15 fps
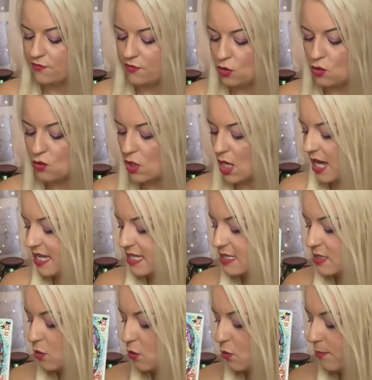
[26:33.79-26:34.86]
for you guys
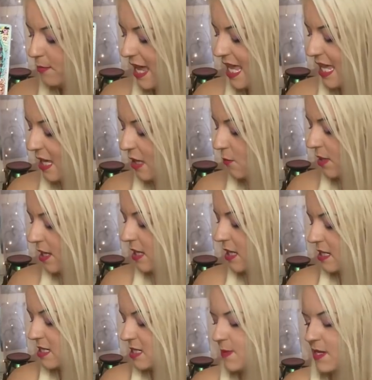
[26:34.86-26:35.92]
to make it work
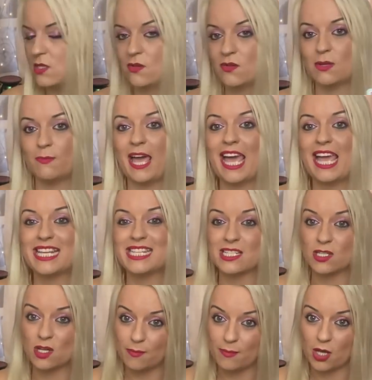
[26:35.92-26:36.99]
and especially with the
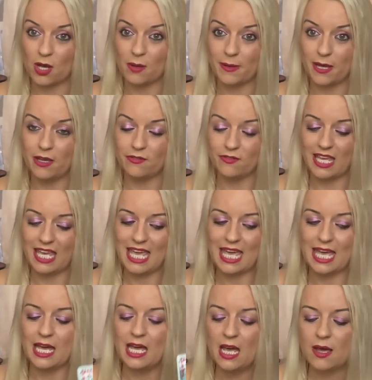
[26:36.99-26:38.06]
pages coming up over
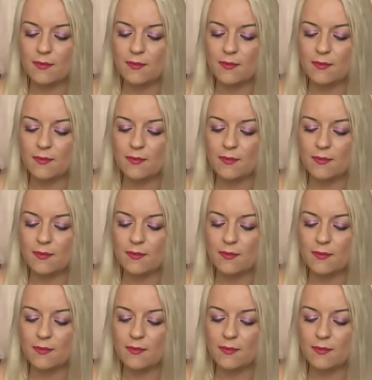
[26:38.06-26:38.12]
here